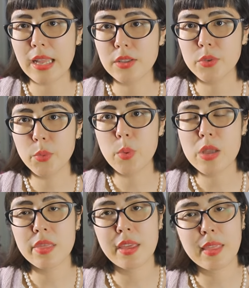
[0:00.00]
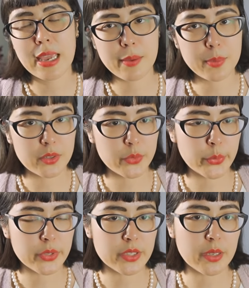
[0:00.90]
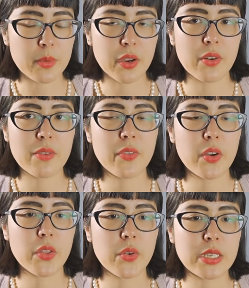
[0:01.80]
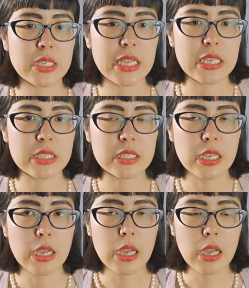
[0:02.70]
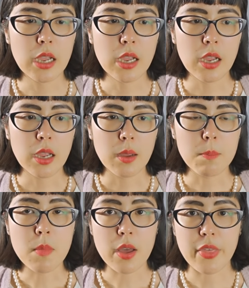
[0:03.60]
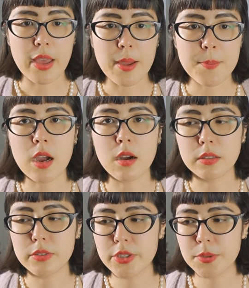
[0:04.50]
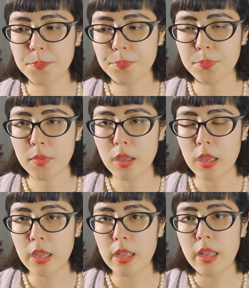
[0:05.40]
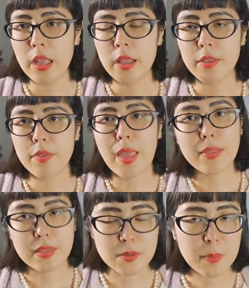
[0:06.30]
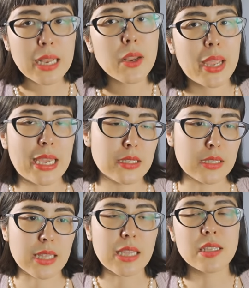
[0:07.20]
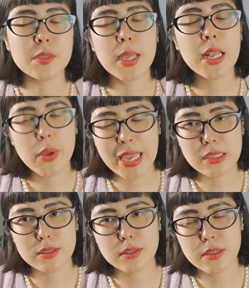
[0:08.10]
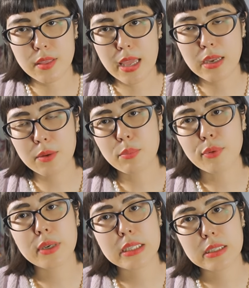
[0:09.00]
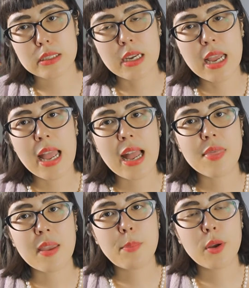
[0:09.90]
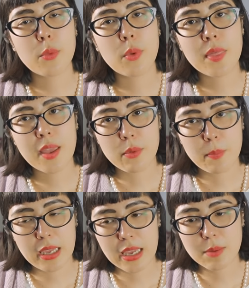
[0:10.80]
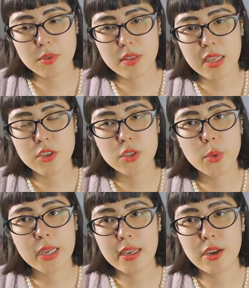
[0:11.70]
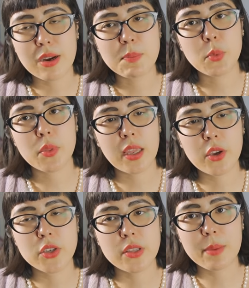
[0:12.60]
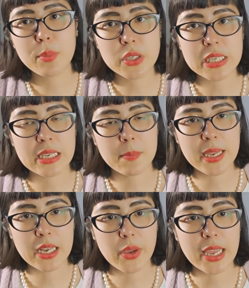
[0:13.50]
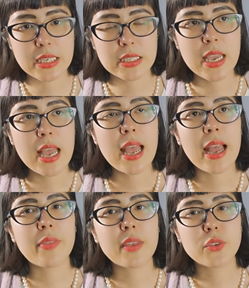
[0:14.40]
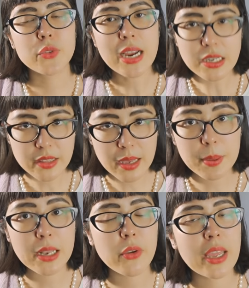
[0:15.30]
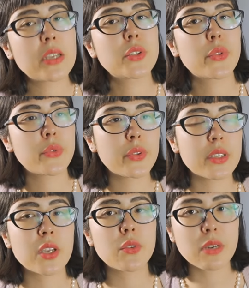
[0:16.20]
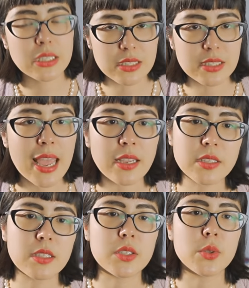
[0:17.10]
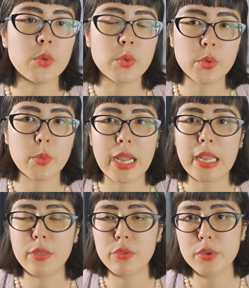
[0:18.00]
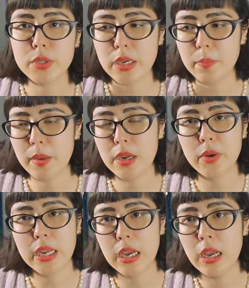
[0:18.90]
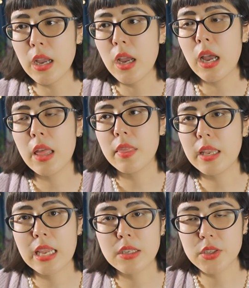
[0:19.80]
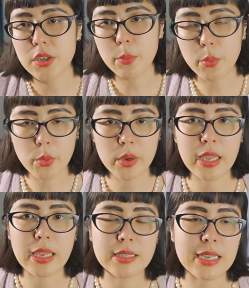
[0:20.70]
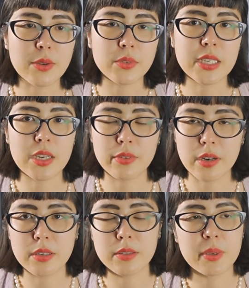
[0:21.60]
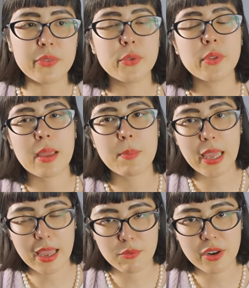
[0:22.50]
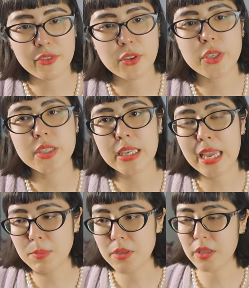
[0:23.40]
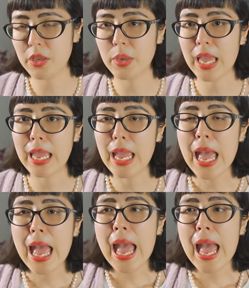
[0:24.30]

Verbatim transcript: And one thing that happened was that my grandfather and his mother and aunt they had these pillowcases they had these pillowcases that they had embroidered and they put when they were being captured they just quickly grabbed what they could and they put it in a pillowcase and they dragged that pillowcase through this horrendous exodus all the way through siberia and then ended up walking down to iran before they became refugees and came to the uk